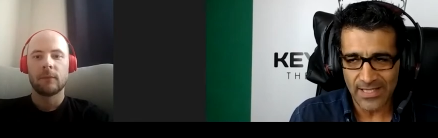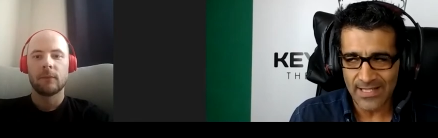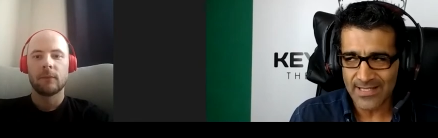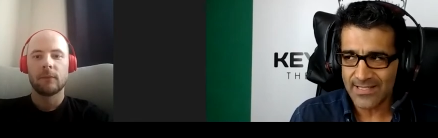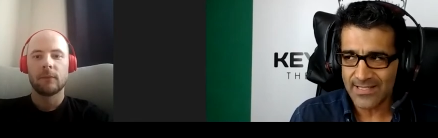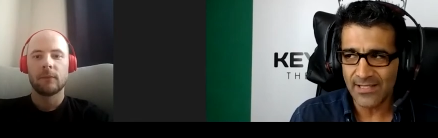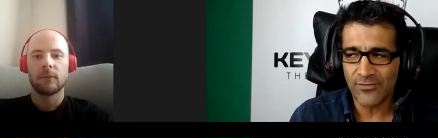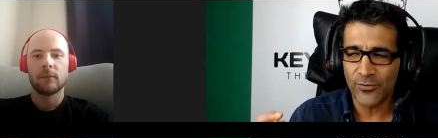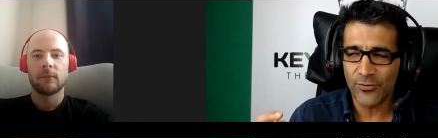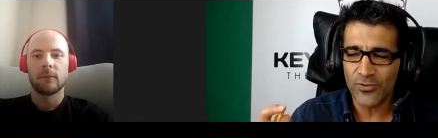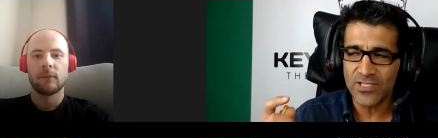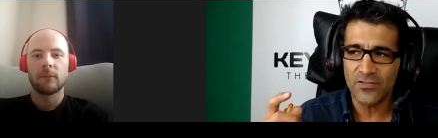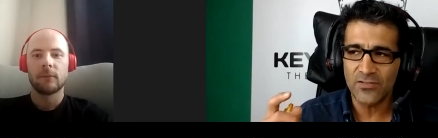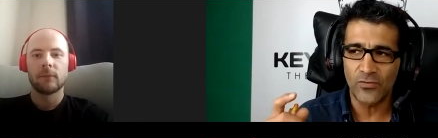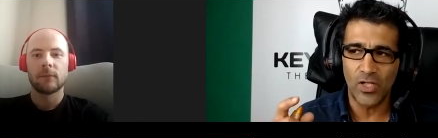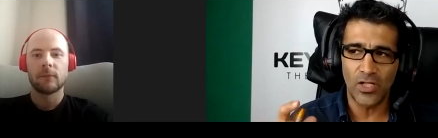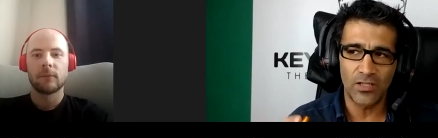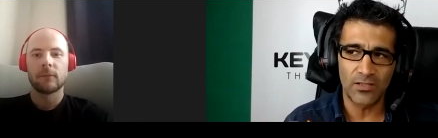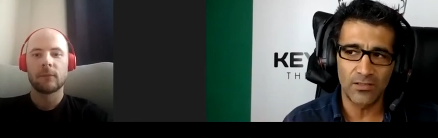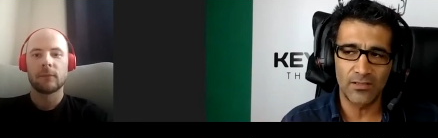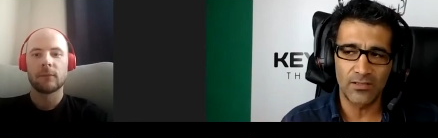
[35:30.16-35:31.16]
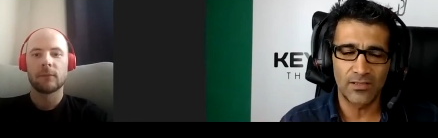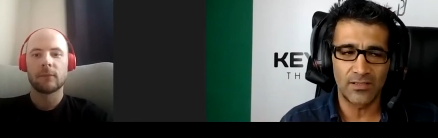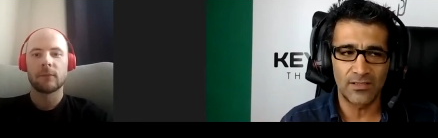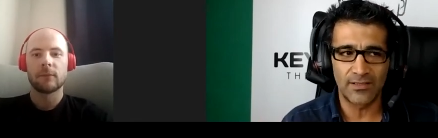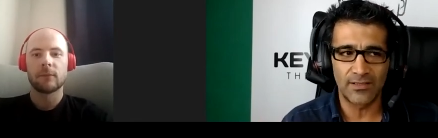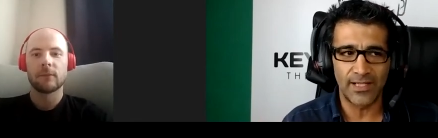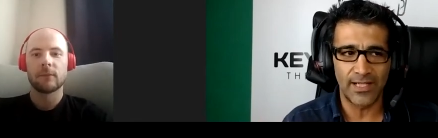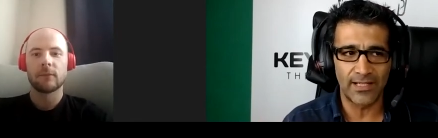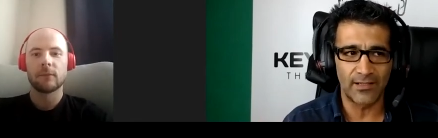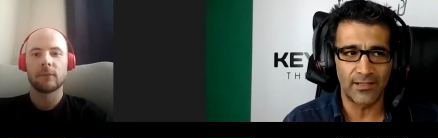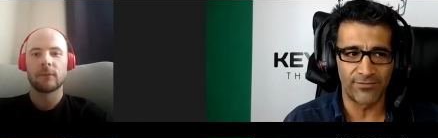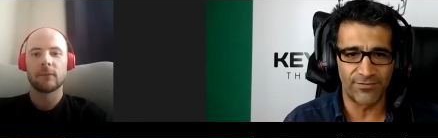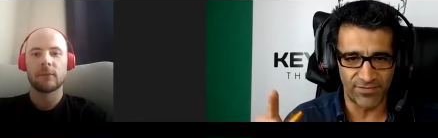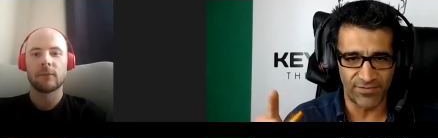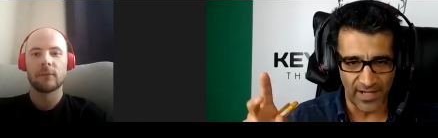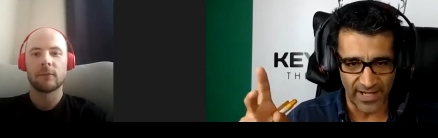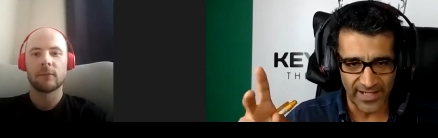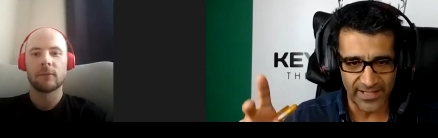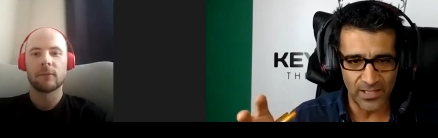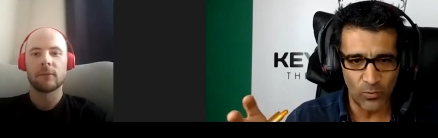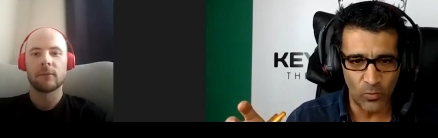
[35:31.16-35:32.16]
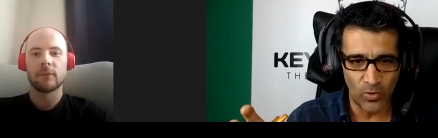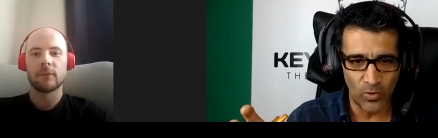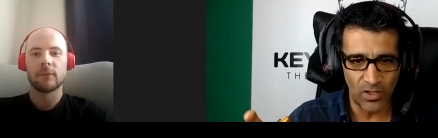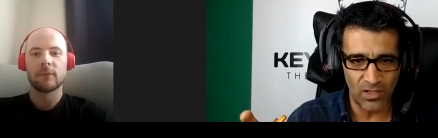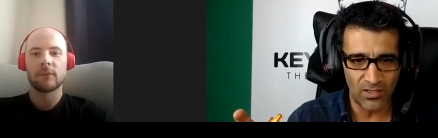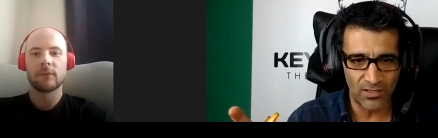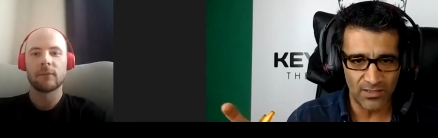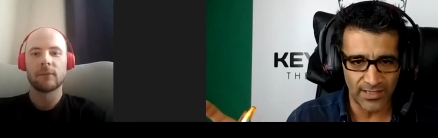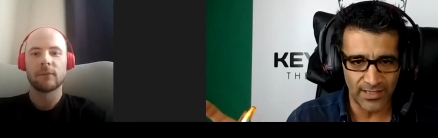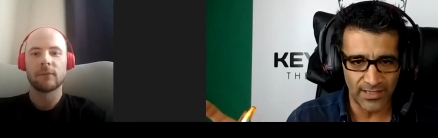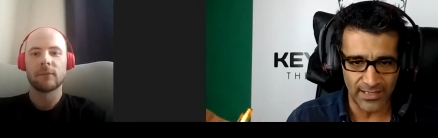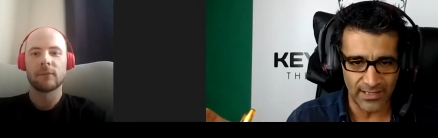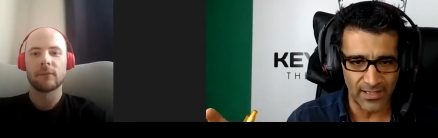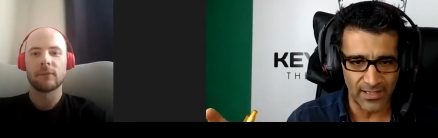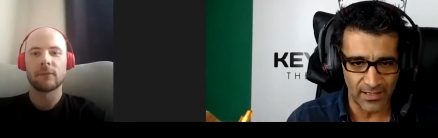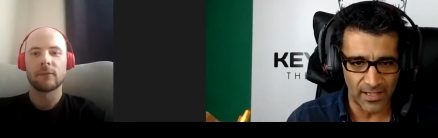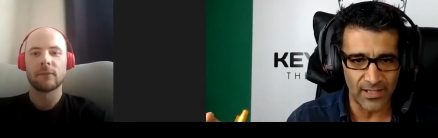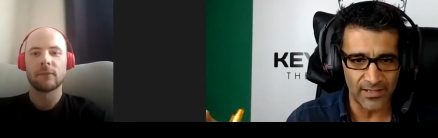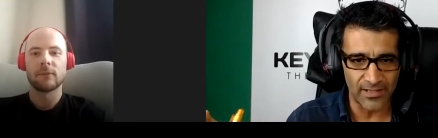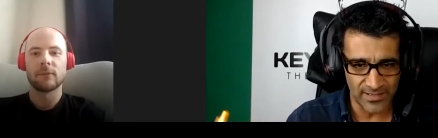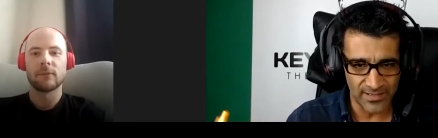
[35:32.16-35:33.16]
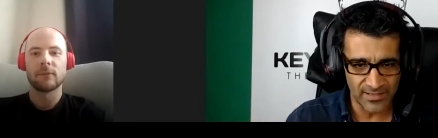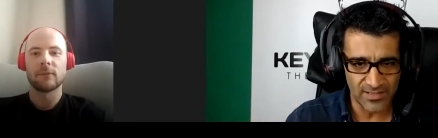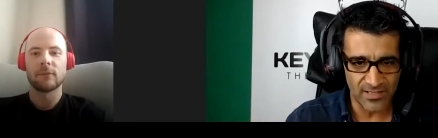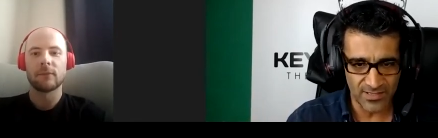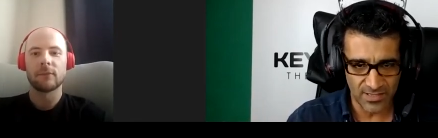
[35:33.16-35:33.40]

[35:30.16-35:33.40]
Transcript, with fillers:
Speaker 1: is there first of all like a firewall? Like, uh, uh, is there